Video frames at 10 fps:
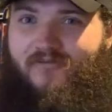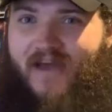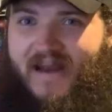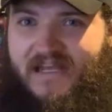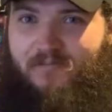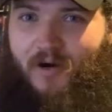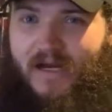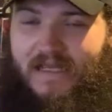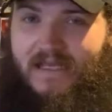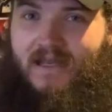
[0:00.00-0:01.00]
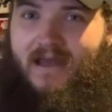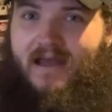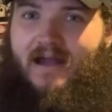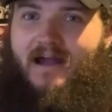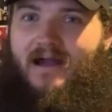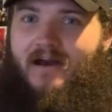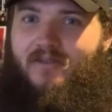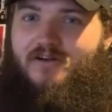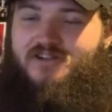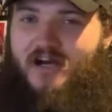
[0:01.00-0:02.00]
of anybody out
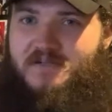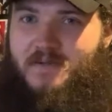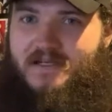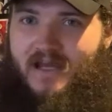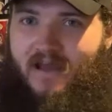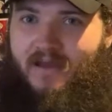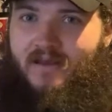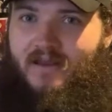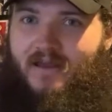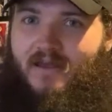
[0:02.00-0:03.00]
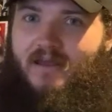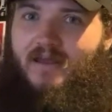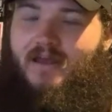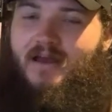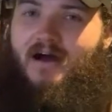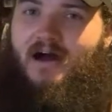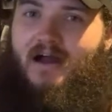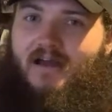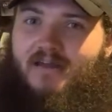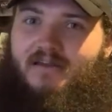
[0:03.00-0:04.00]
of the Judgment Day
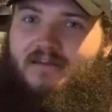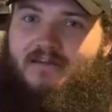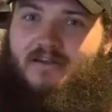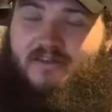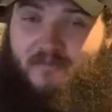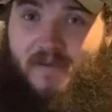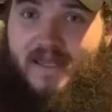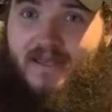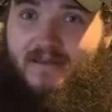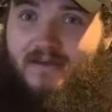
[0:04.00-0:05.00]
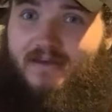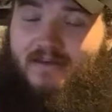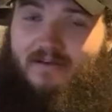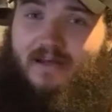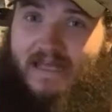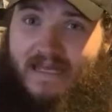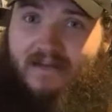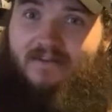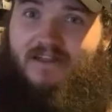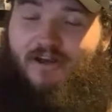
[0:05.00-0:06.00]
to be
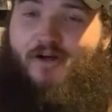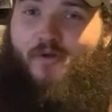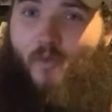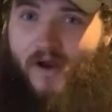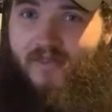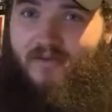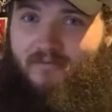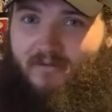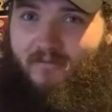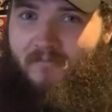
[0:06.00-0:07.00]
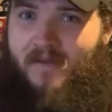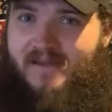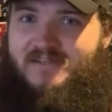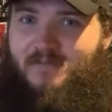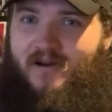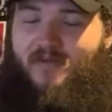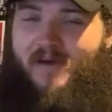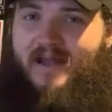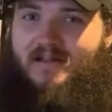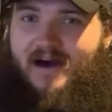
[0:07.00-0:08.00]
in, let alone win the men's Money in the
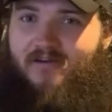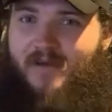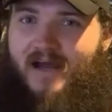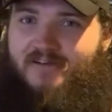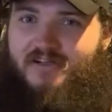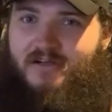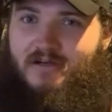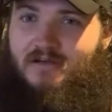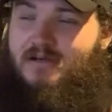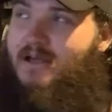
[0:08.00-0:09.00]
Bank ladder match here.